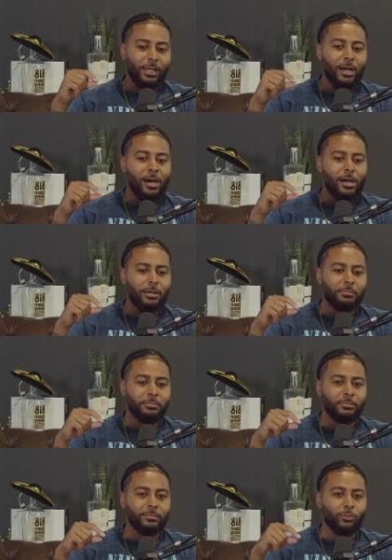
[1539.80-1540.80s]

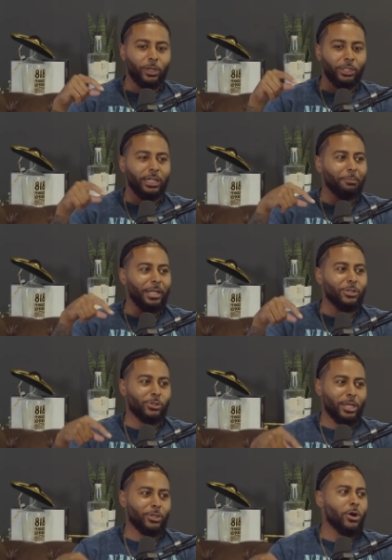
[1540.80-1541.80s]
one of the comedians
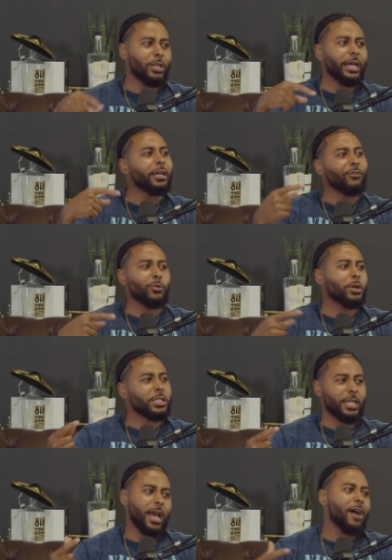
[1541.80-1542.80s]
was like, yo, like if you want to
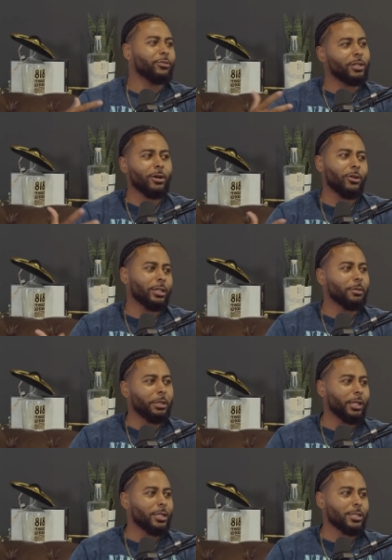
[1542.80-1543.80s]
stay after, like all the
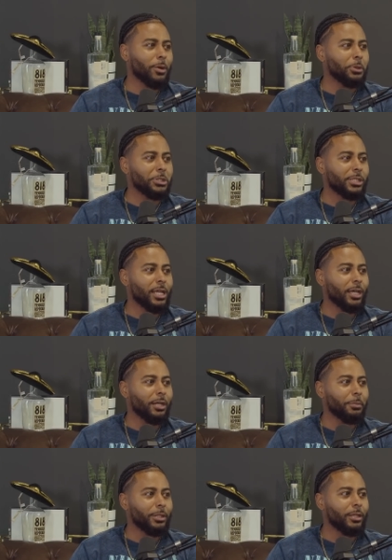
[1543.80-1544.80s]
comedians, like we're just like
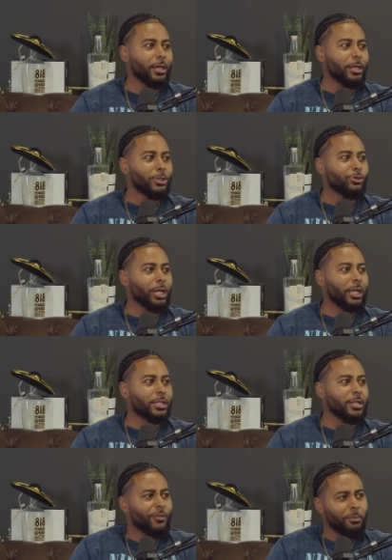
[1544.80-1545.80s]
gonna be drinking
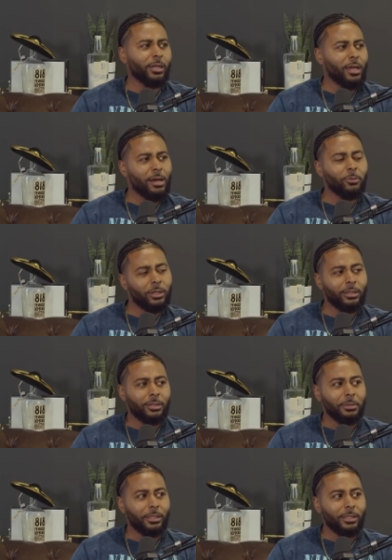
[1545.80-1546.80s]
and stuff. I'm like, yeah, I'm one of the
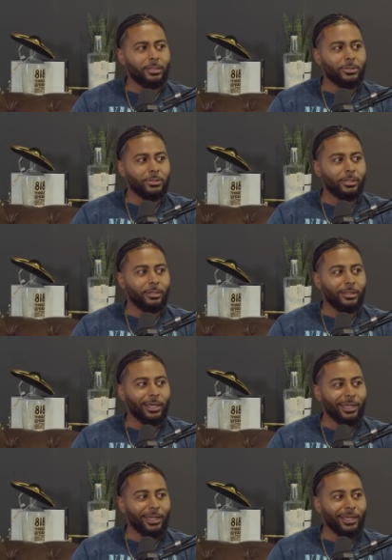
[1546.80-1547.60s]
comedians, you know. Like,